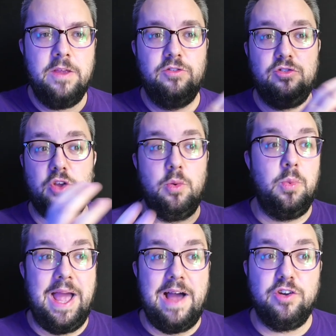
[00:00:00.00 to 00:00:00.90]
So
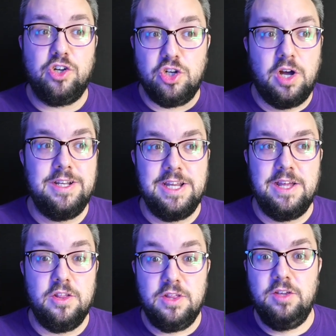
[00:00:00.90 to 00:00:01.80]
we have a good idea
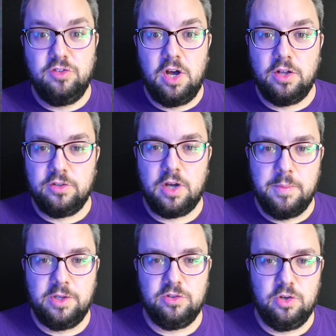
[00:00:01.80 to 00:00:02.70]
that these cards are
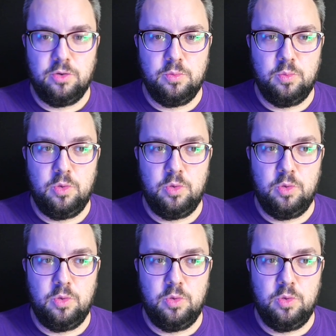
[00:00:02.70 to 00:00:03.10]
coming soon.